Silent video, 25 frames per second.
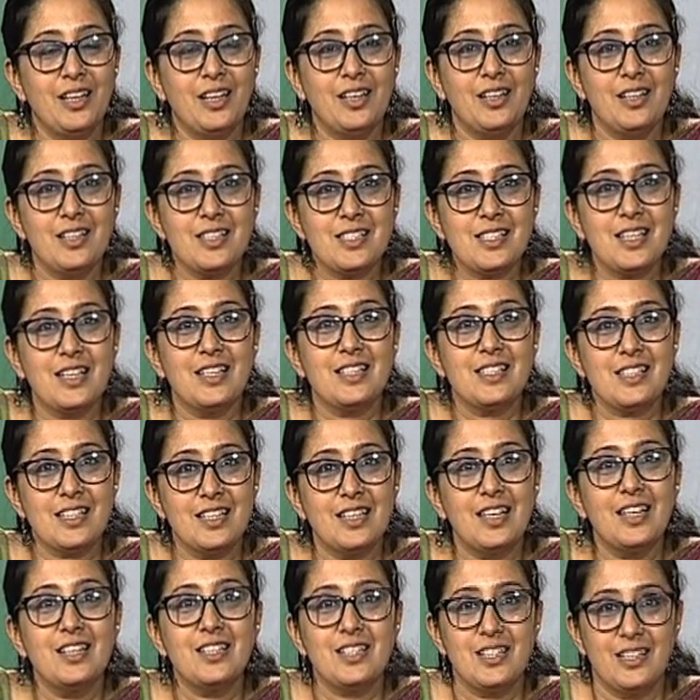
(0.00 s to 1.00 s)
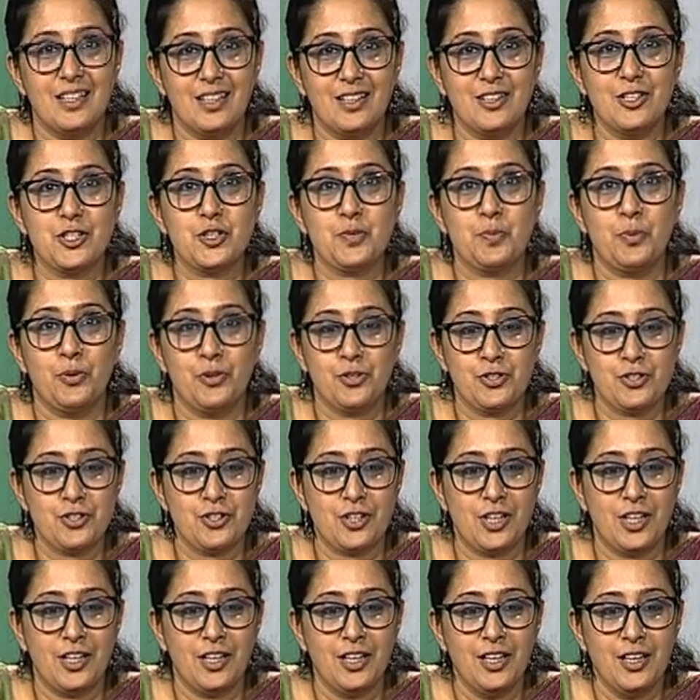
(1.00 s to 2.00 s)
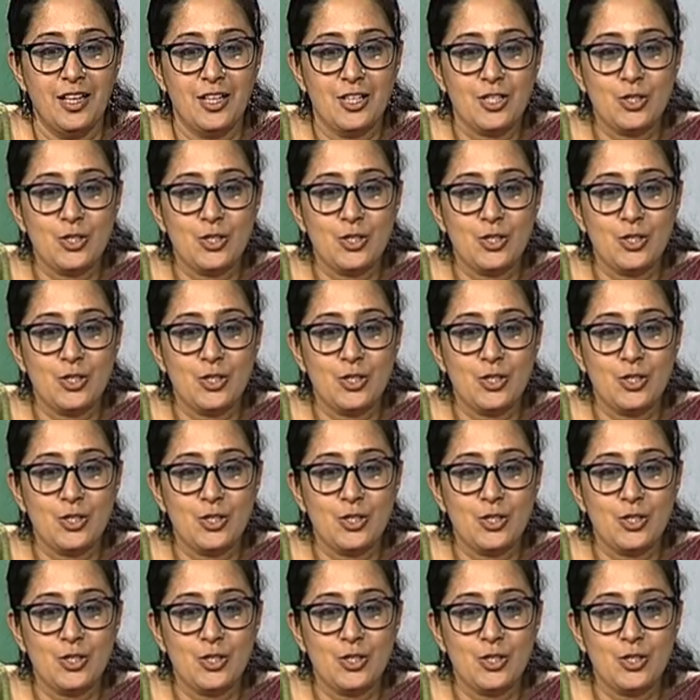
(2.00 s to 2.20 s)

in a sense, in Indian English poetry.